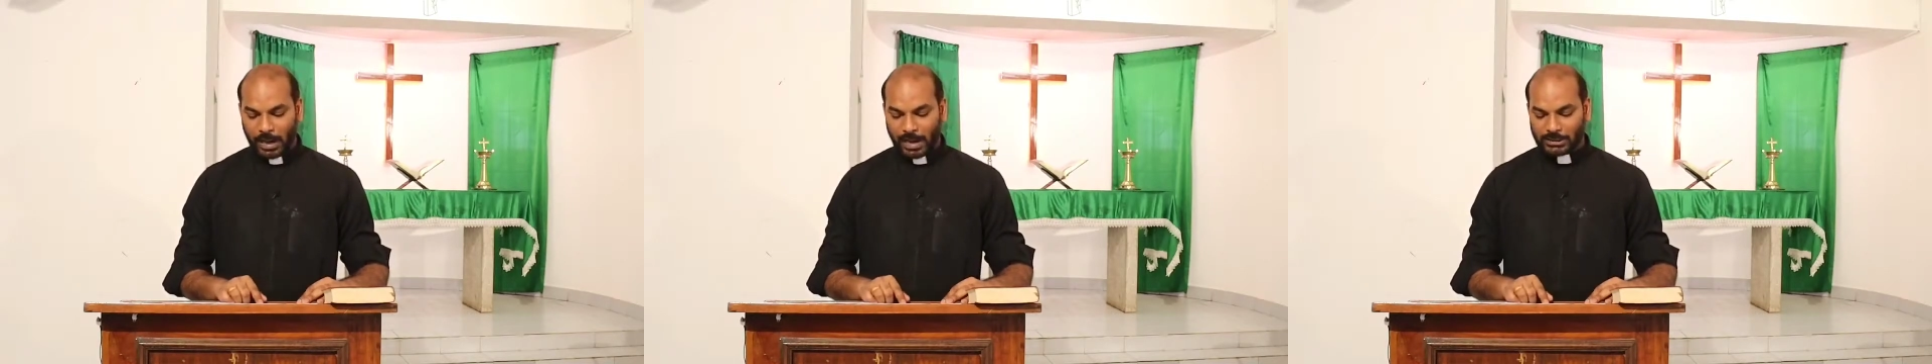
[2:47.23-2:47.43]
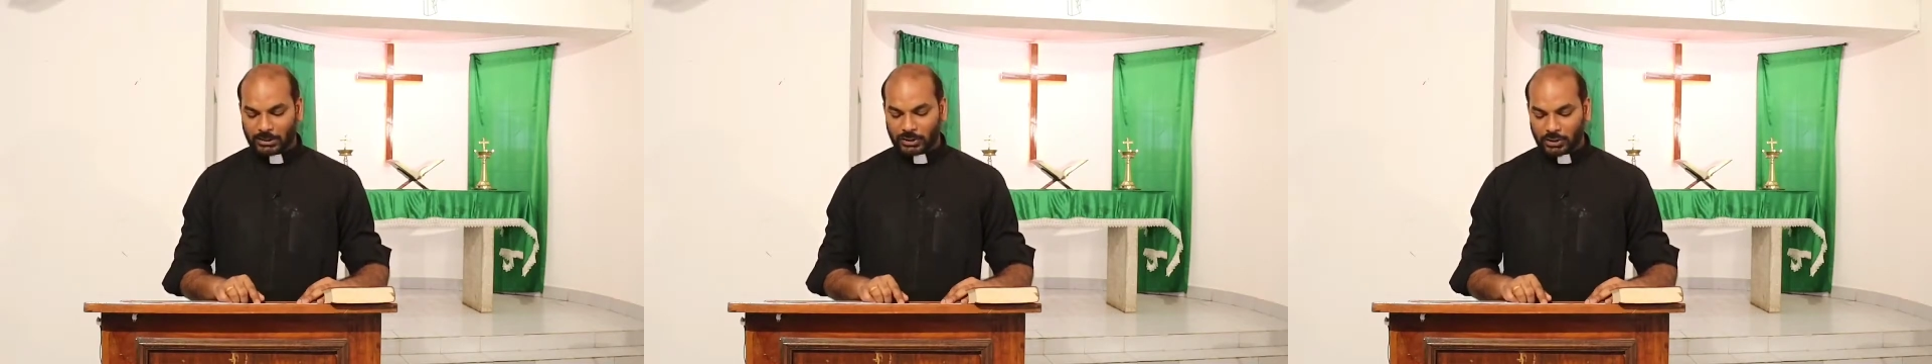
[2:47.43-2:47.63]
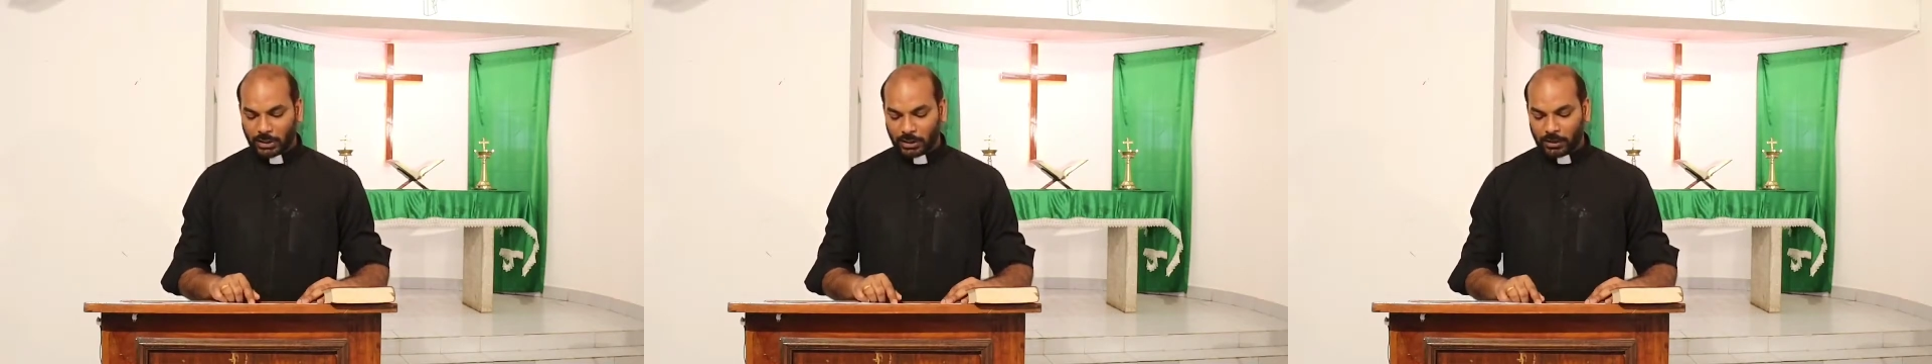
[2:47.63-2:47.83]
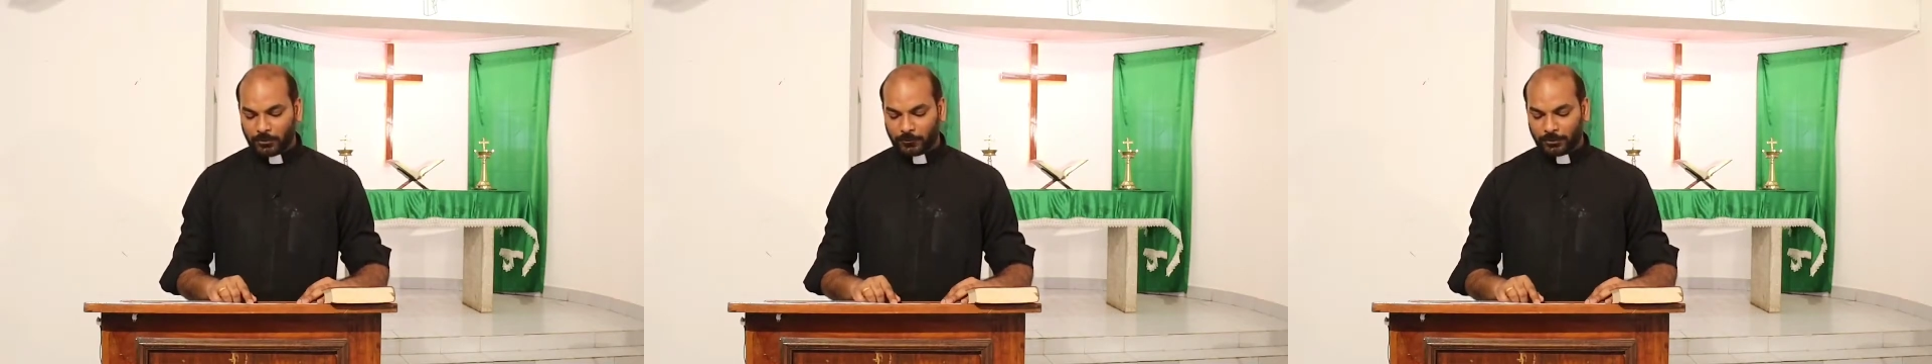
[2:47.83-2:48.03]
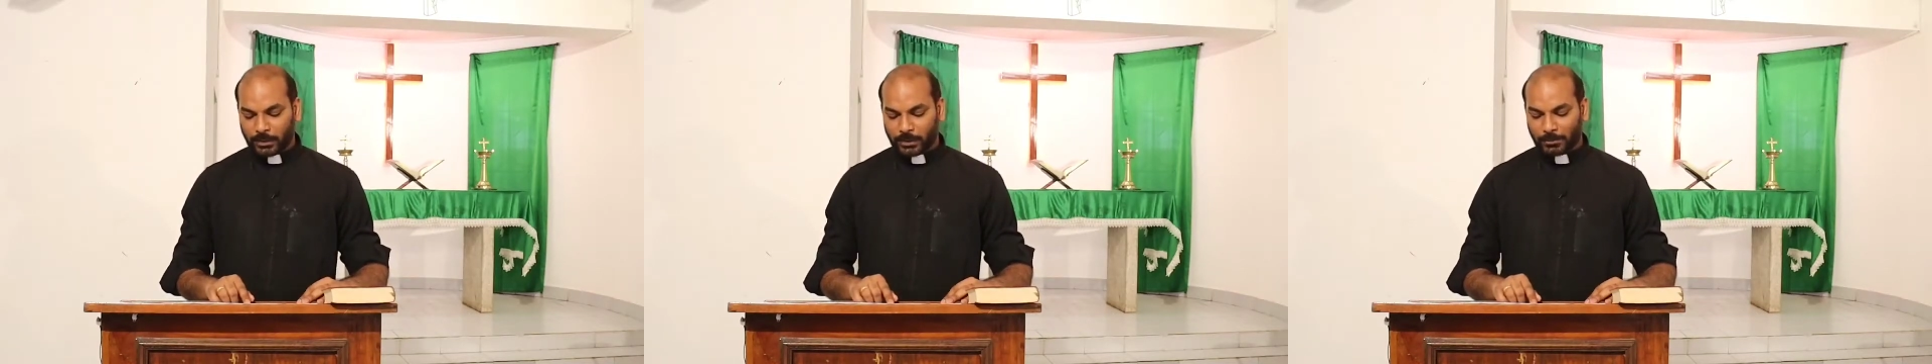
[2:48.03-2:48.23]
has
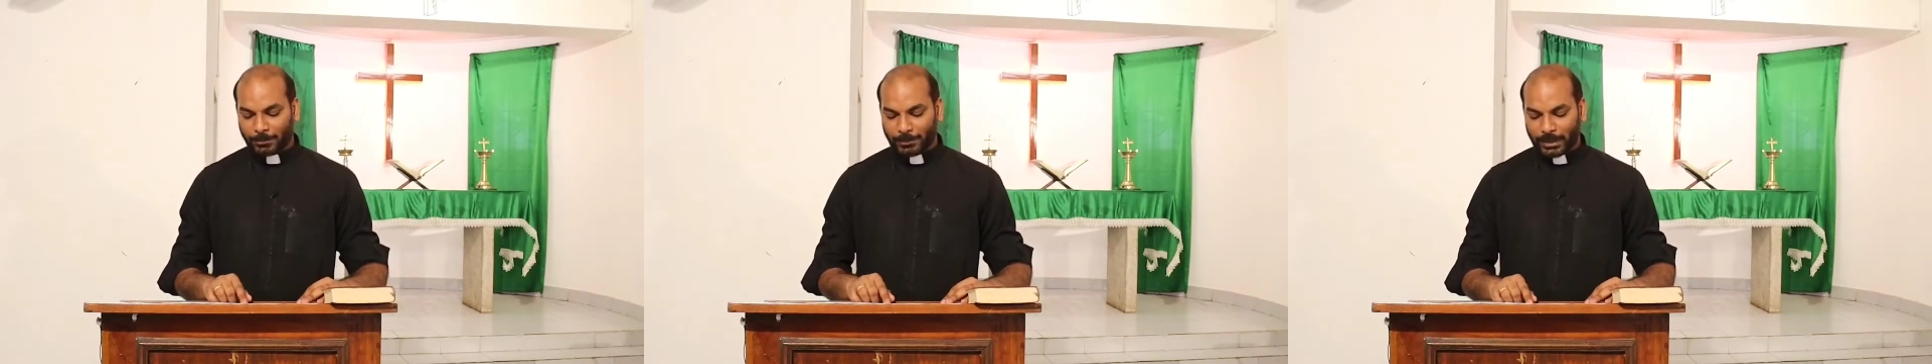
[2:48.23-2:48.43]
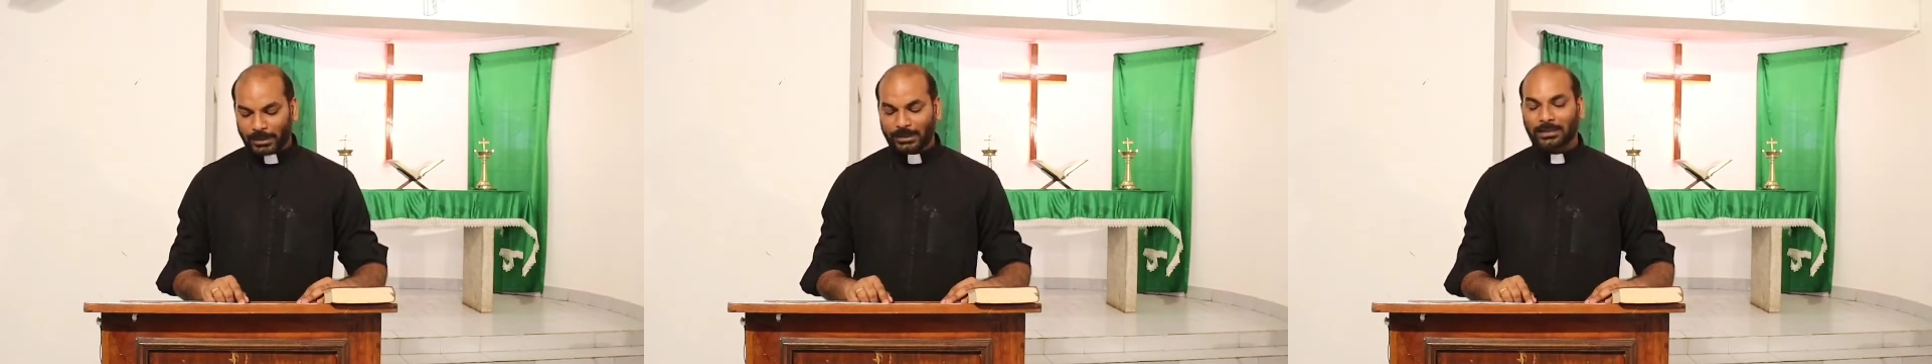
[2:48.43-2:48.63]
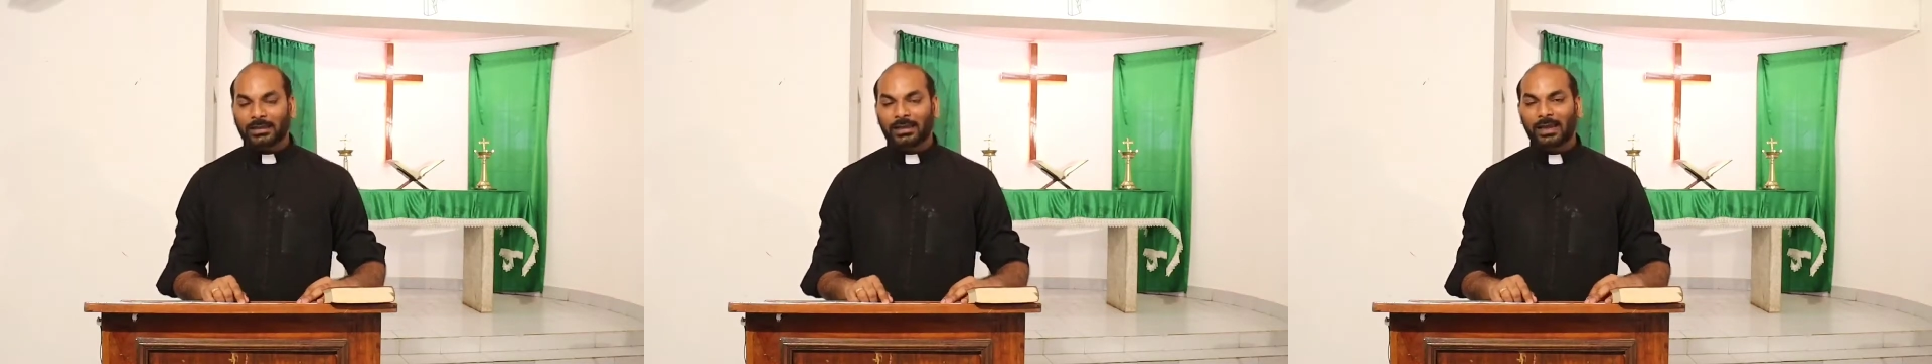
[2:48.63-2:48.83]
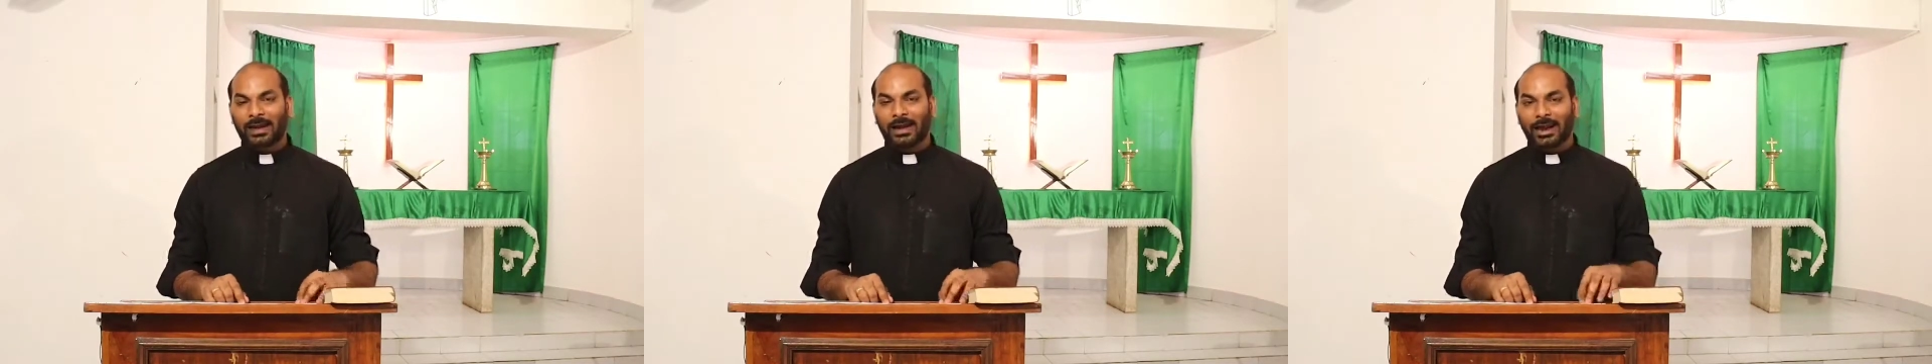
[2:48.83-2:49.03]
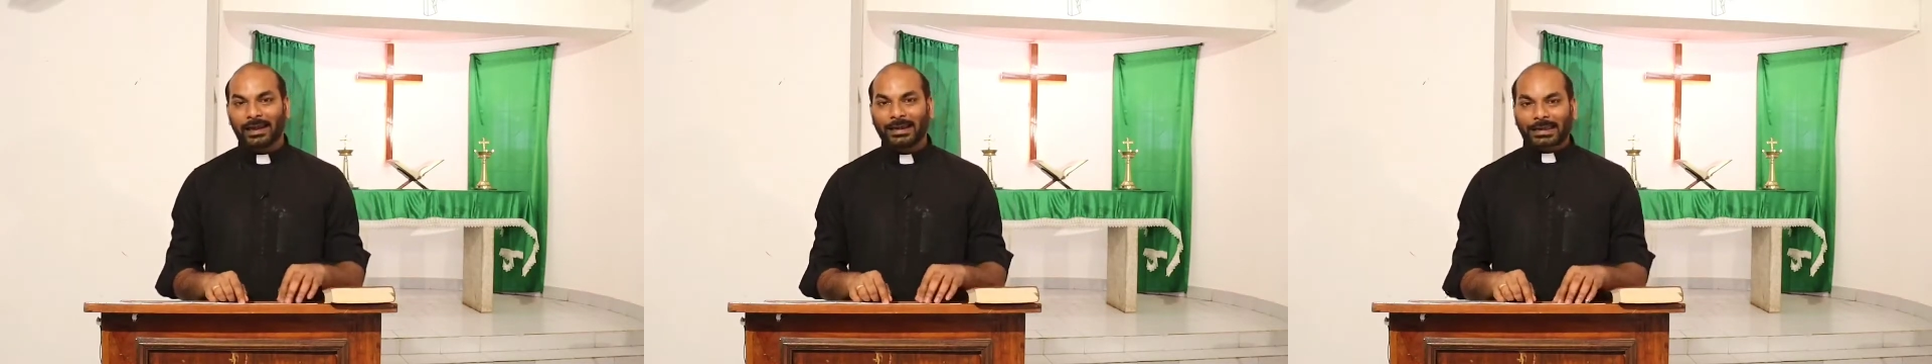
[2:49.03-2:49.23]
struggled for breath
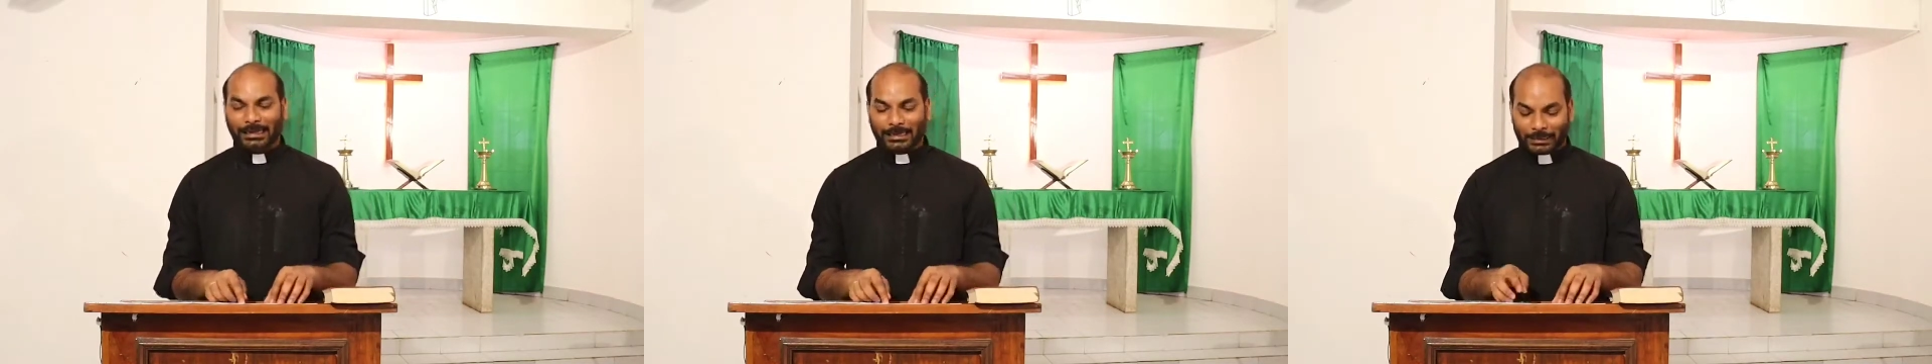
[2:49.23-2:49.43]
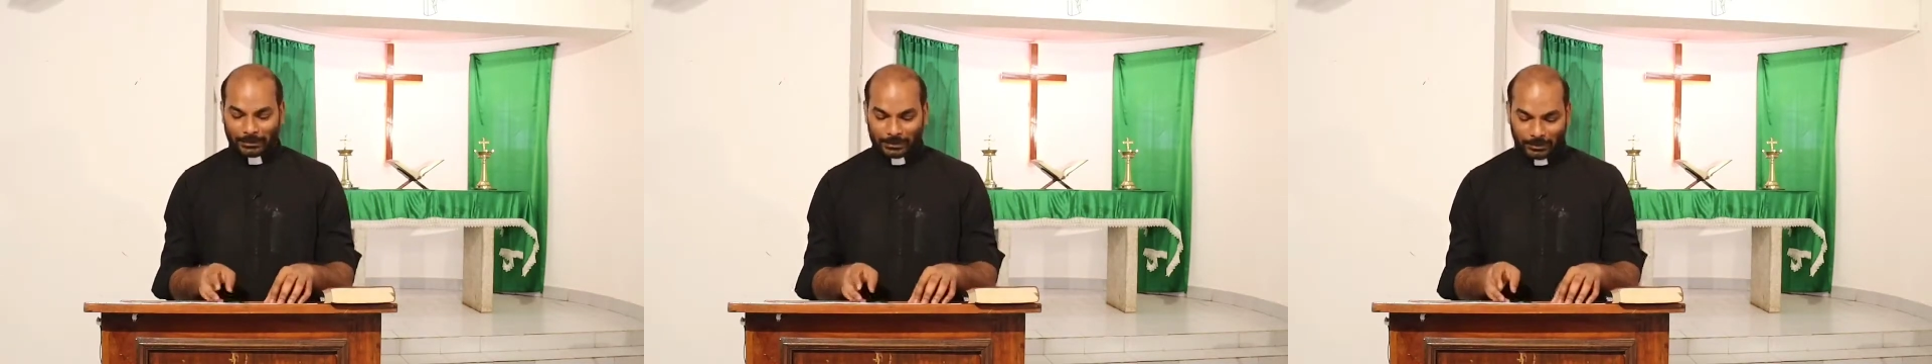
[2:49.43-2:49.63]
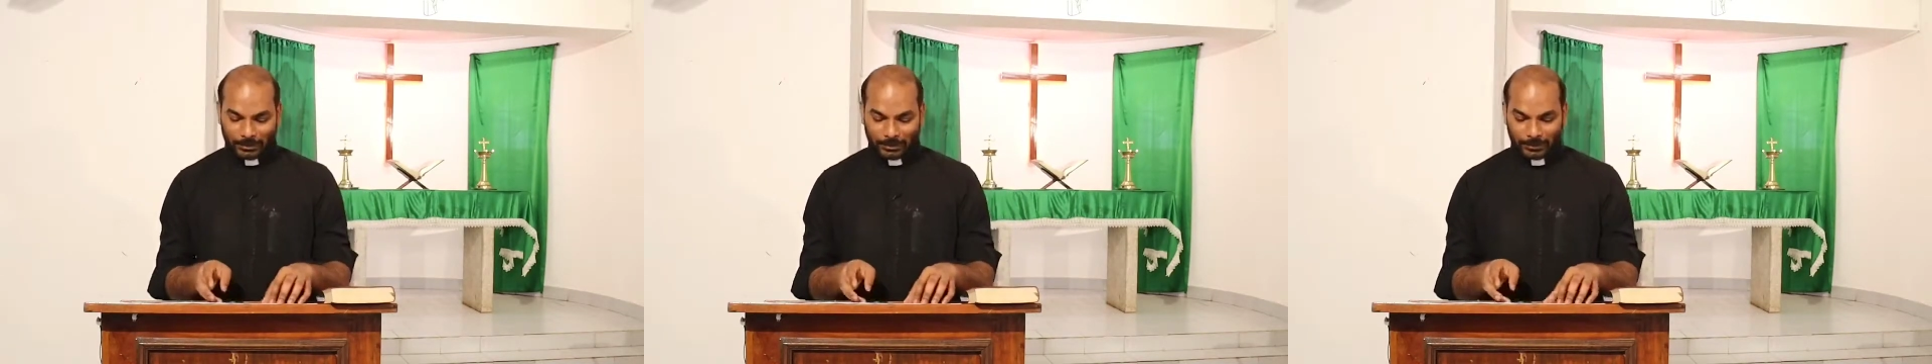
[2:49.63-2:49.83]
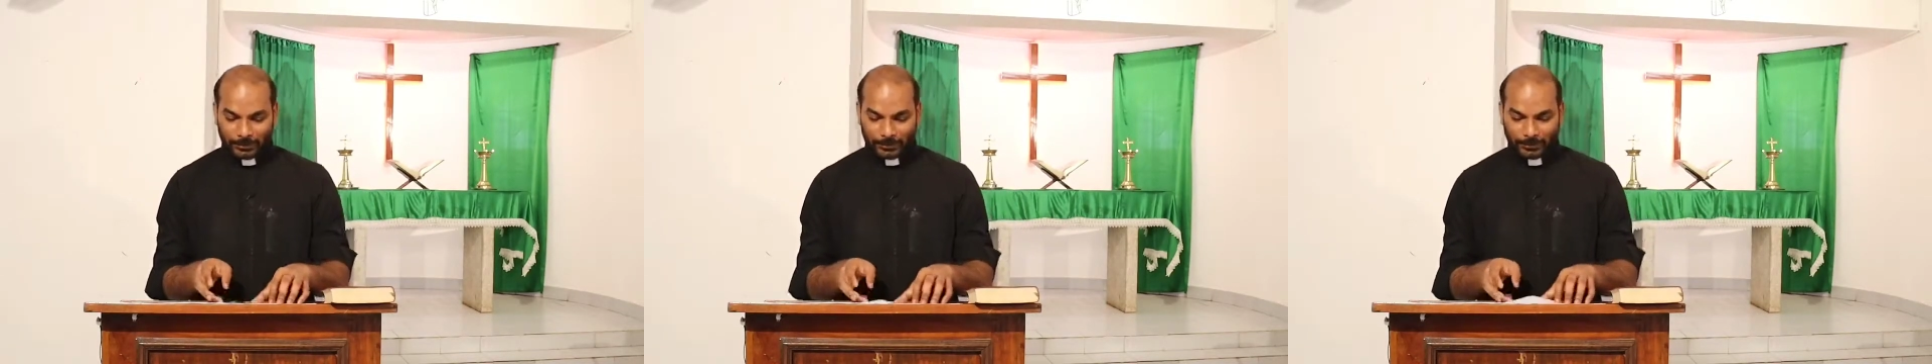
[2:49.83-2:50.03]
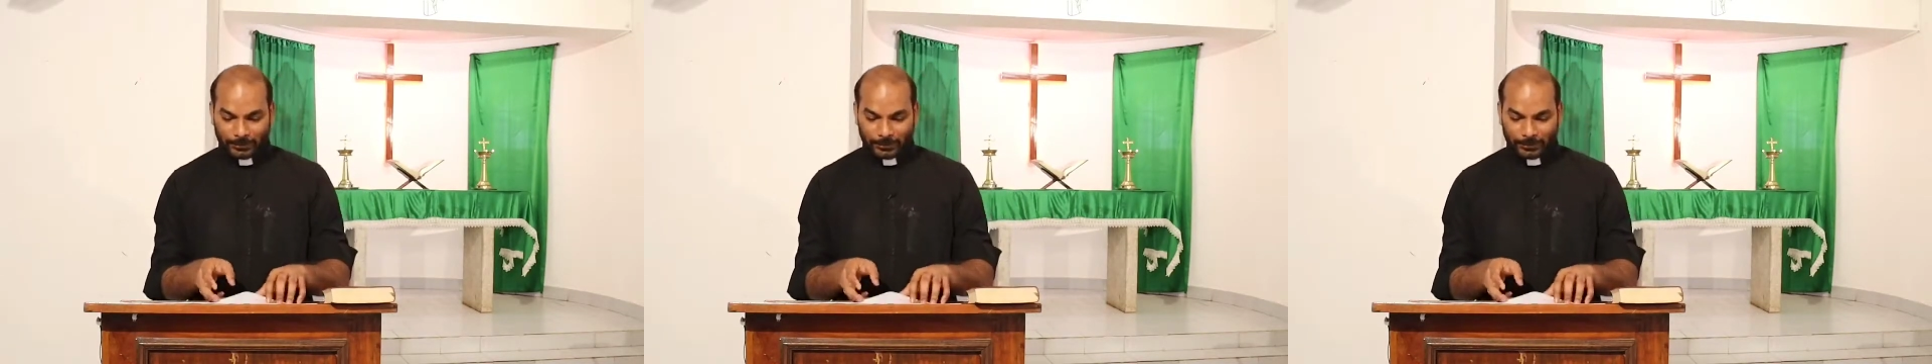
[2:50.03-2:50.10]
and died.